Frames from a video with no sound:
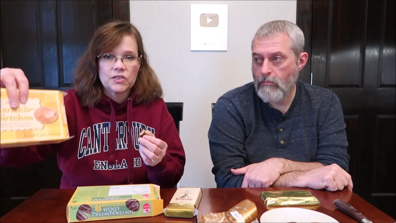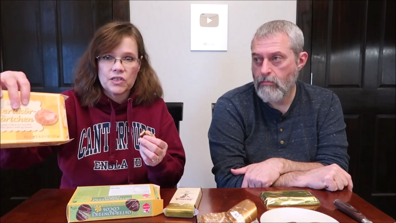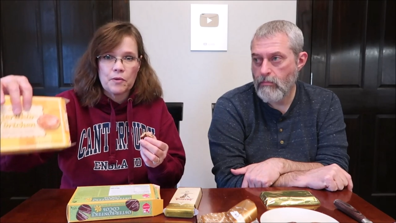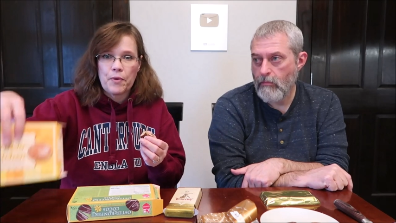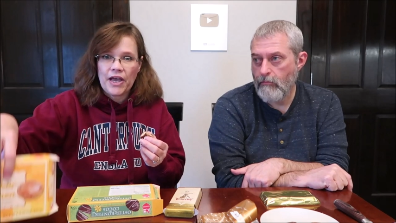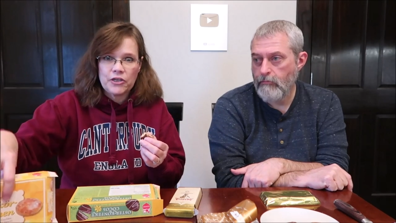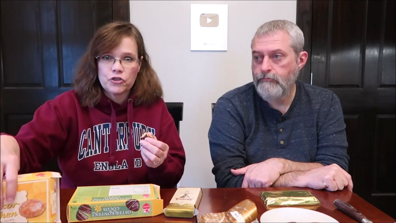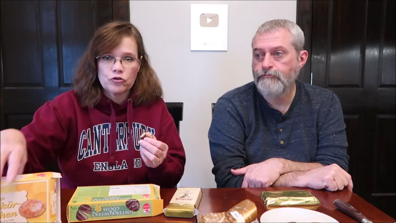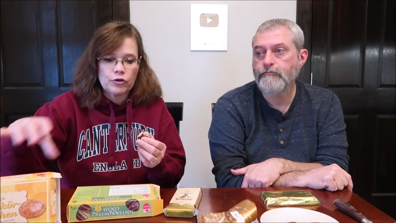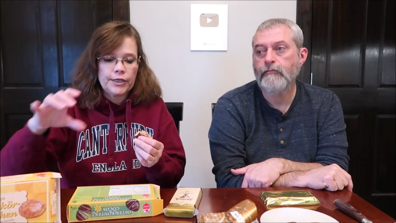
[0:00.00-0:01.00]
Speaker 1: is in a
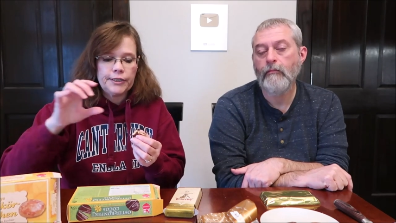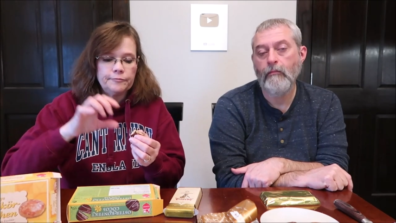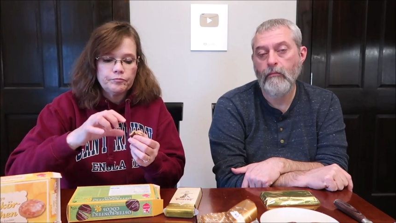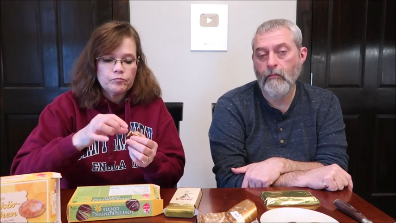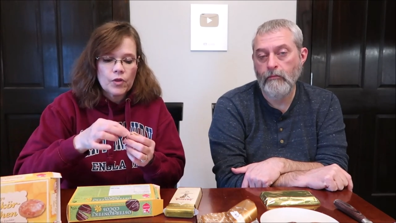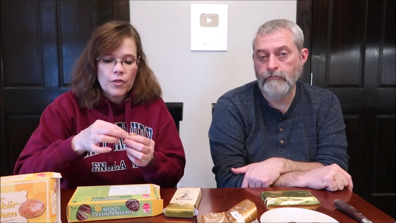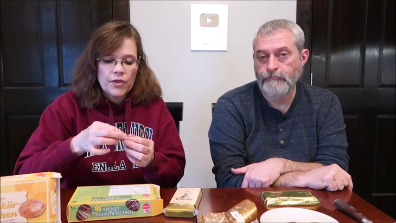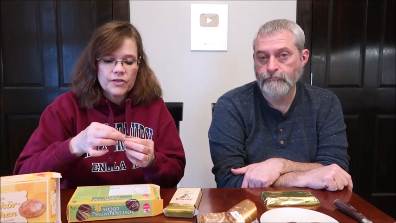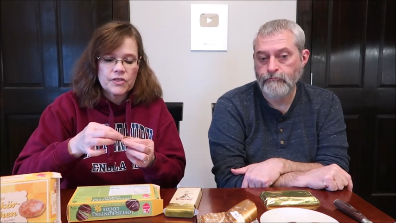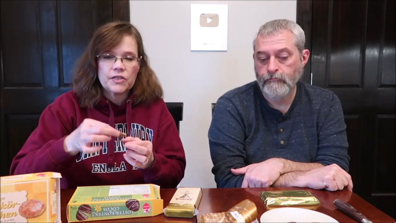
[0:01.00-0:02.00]
pastry.
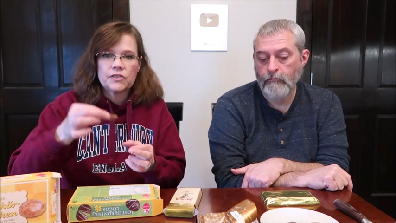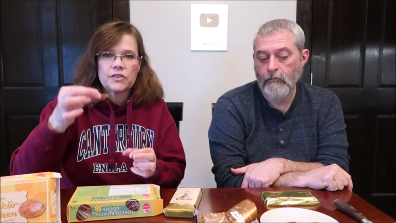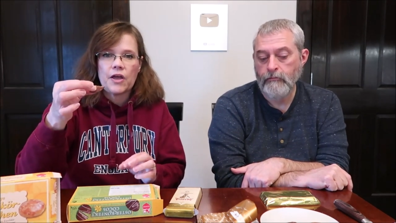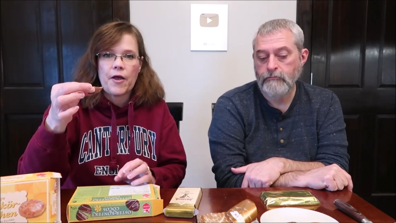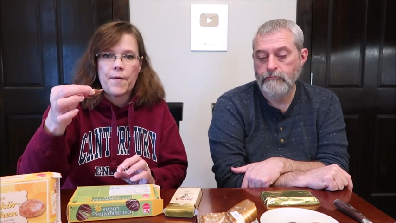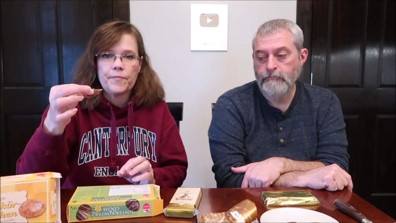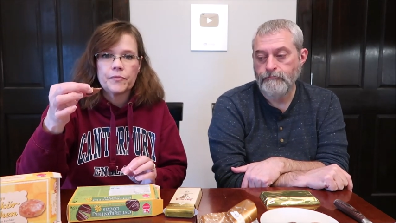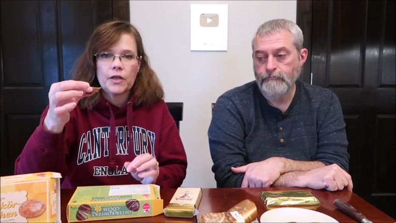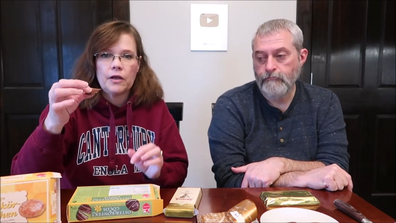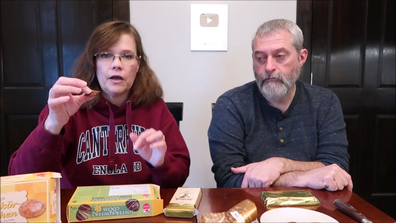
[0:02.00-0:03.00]
This is
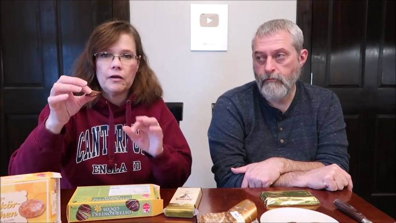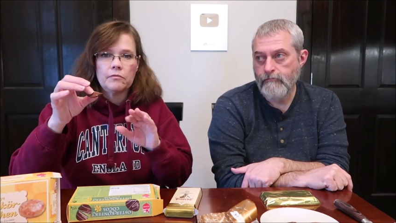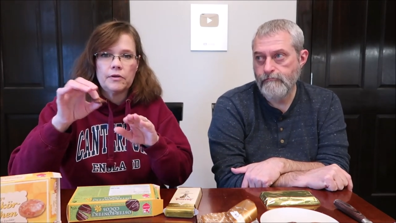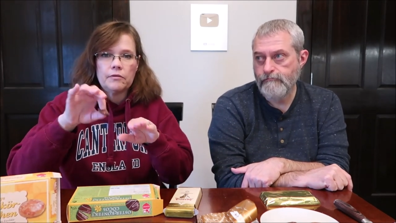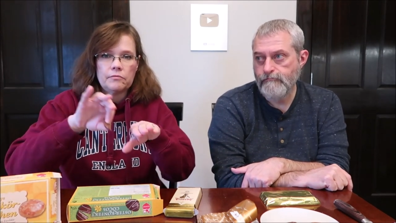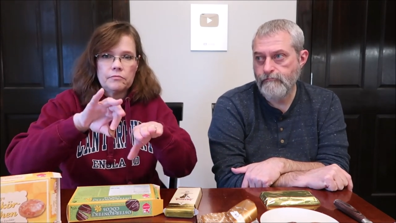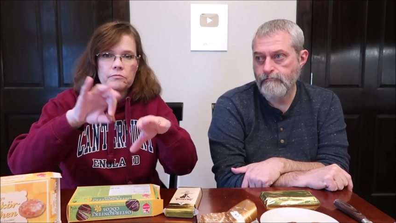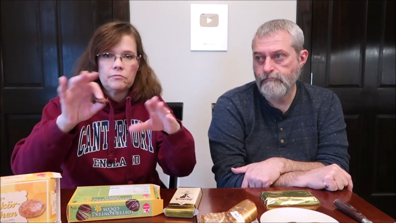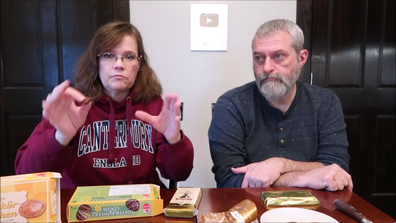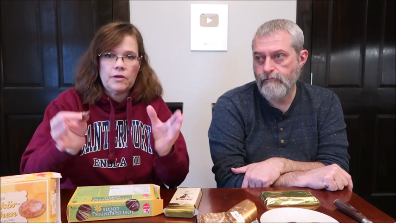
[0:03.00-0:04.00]
um, uh,
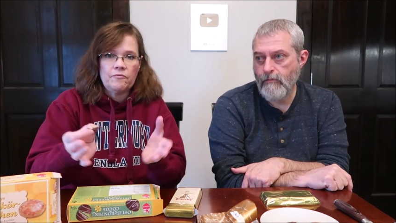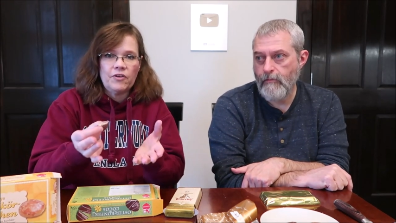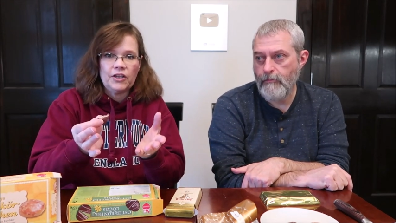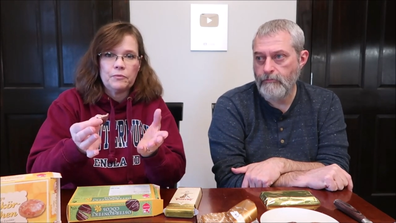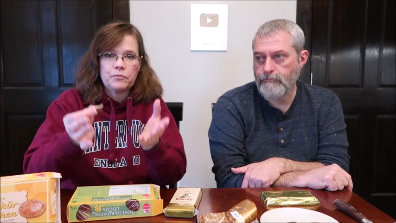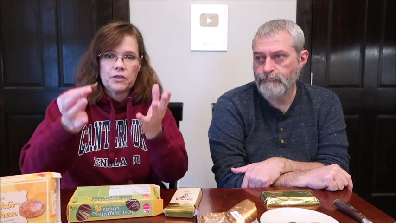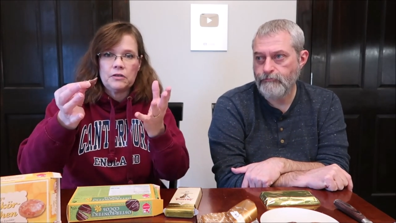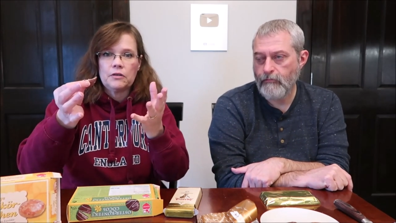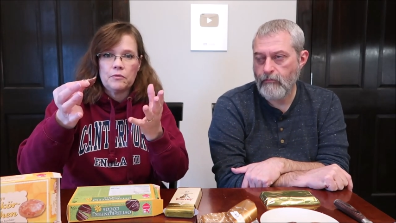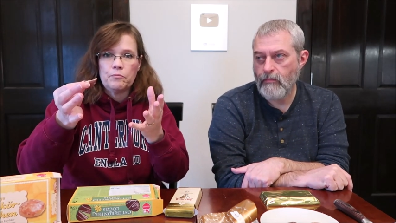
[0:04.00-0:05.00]
enveloped
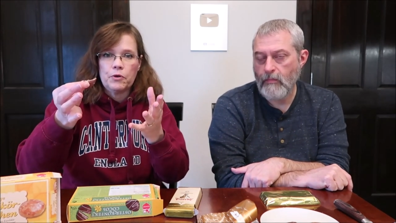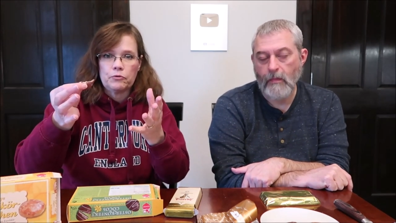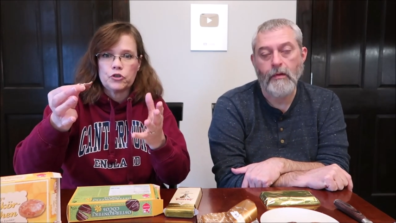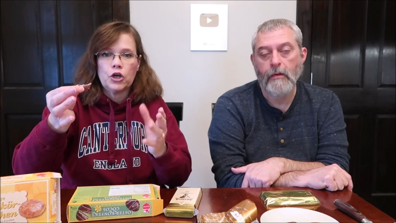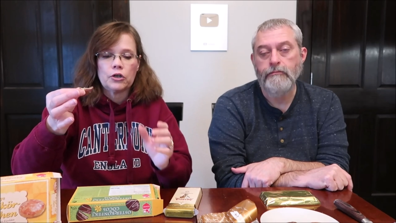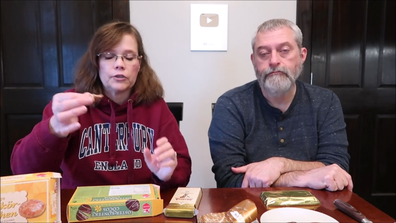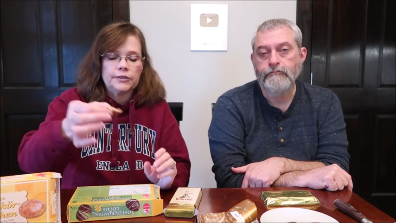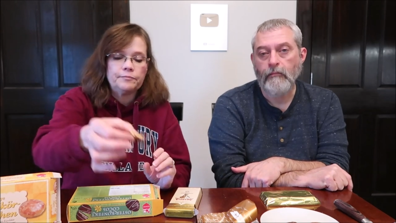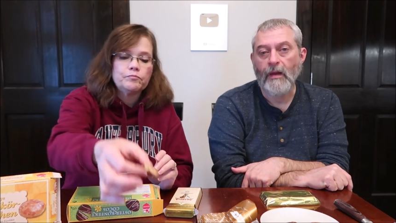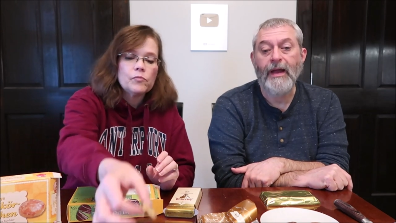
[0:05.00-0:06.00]
in the milk
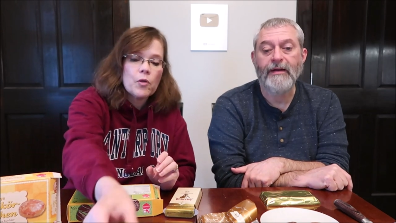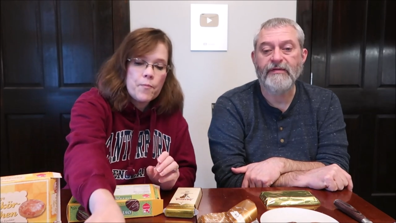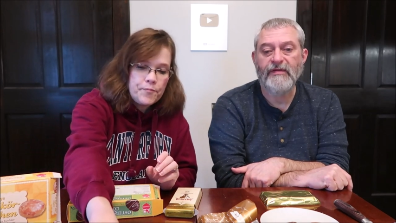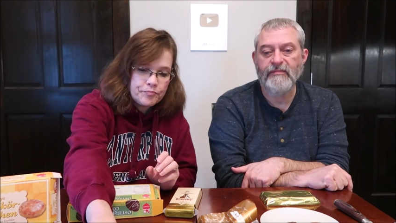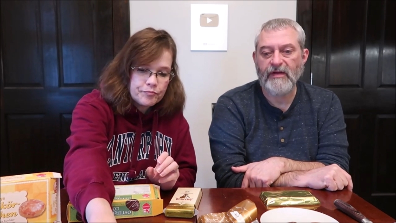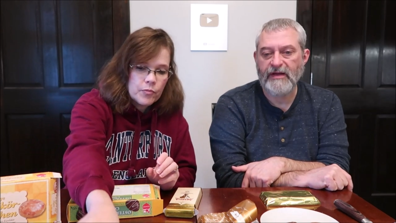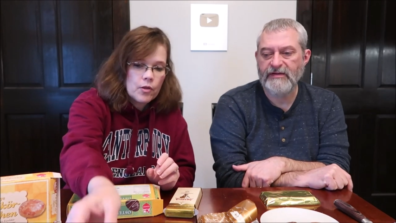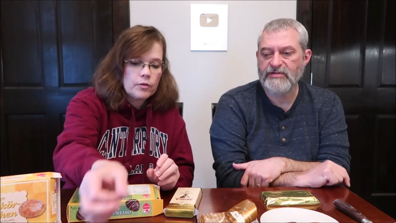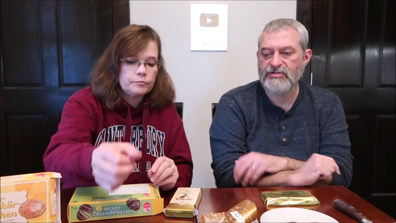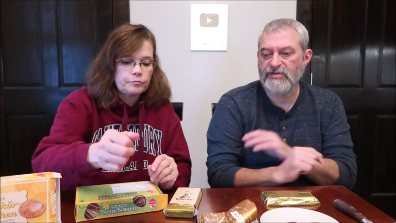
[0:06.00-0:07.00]
chocolate.
Speaker 2: And it seems like
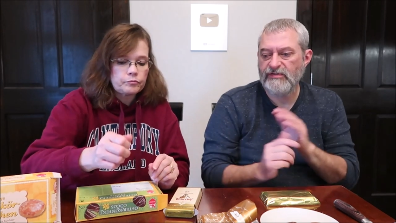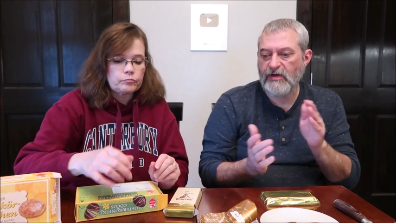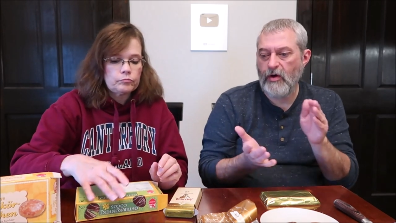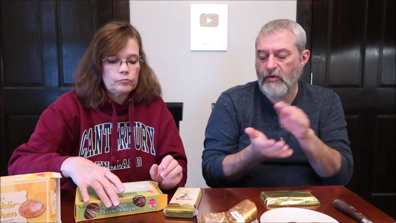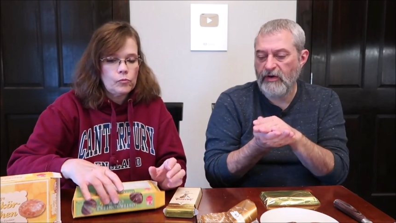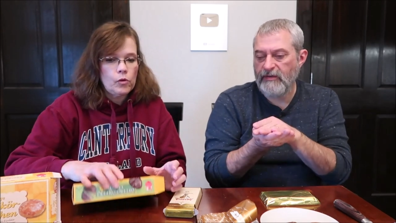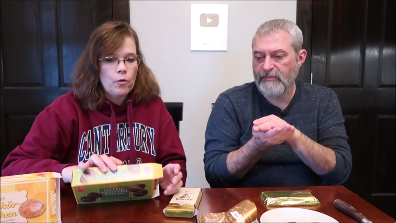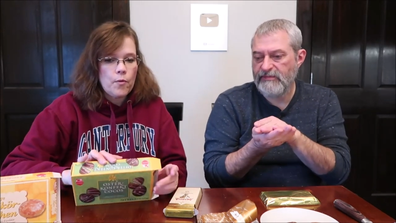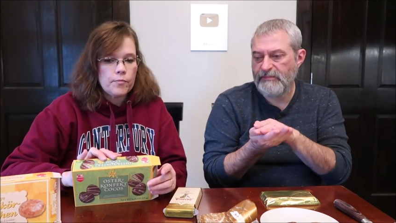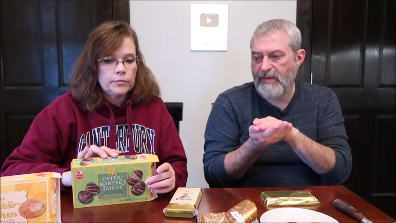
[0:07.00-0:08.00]
it's just
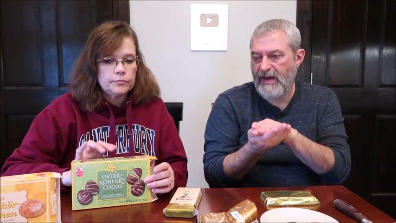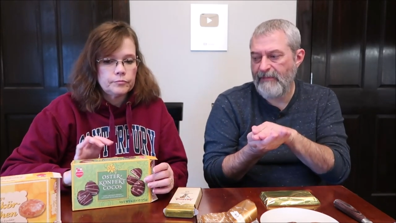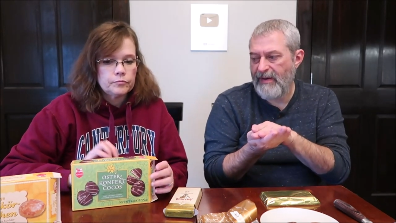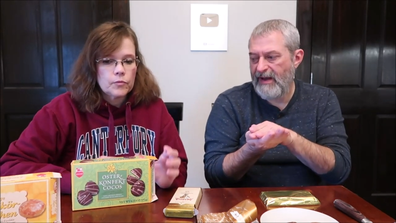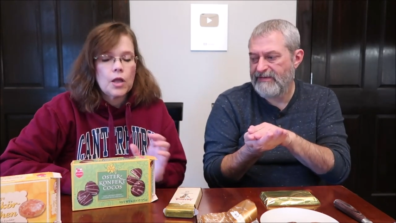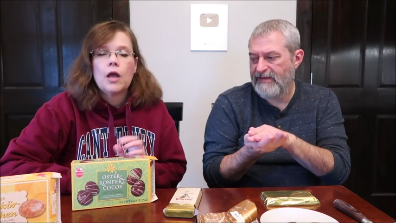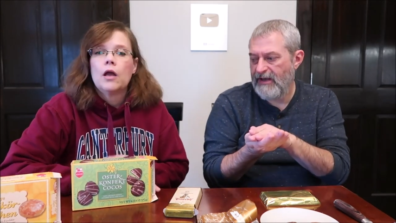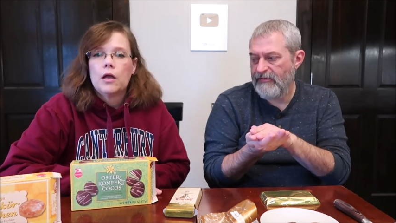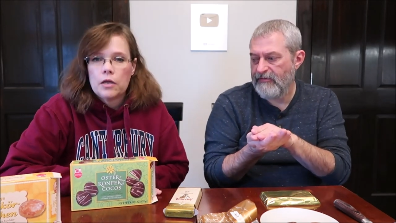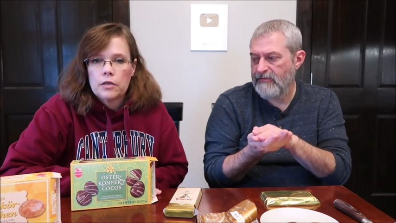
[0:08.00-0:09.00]
coconuts packed
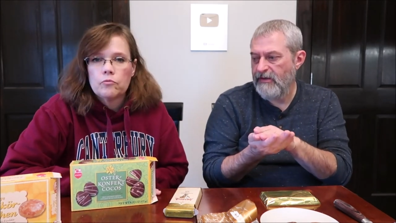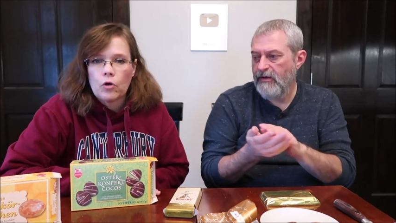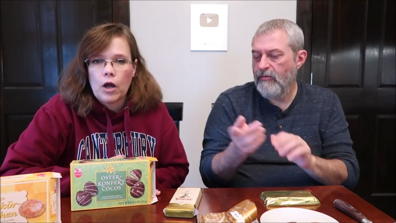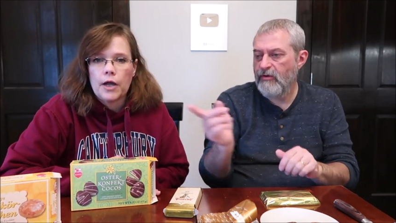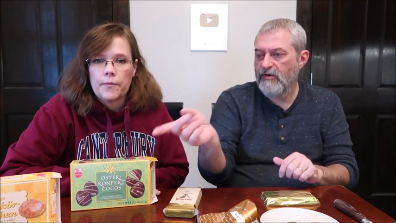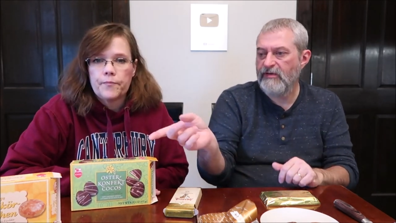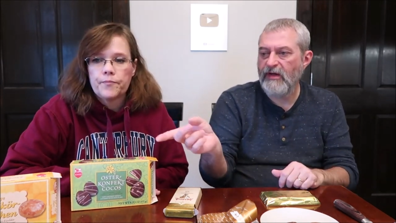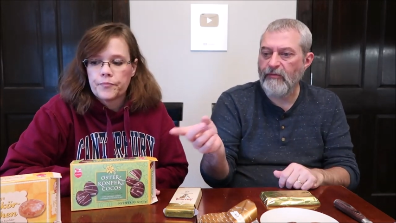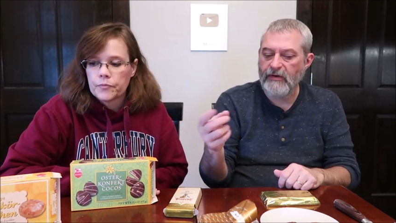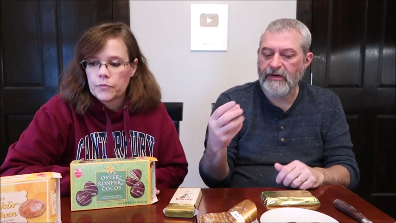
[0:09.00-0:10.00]
together. Right. Whereas the
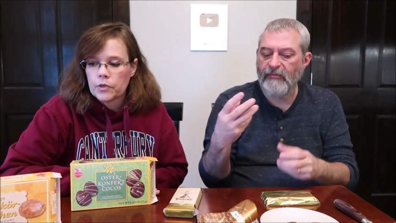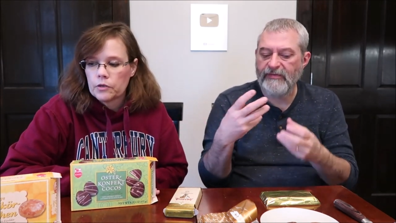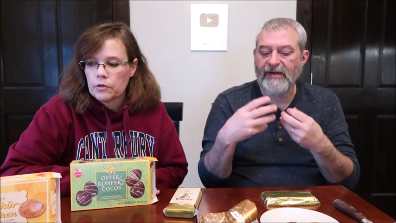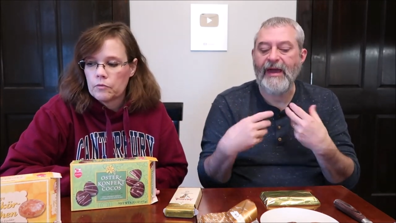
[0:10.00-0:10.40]
other one was a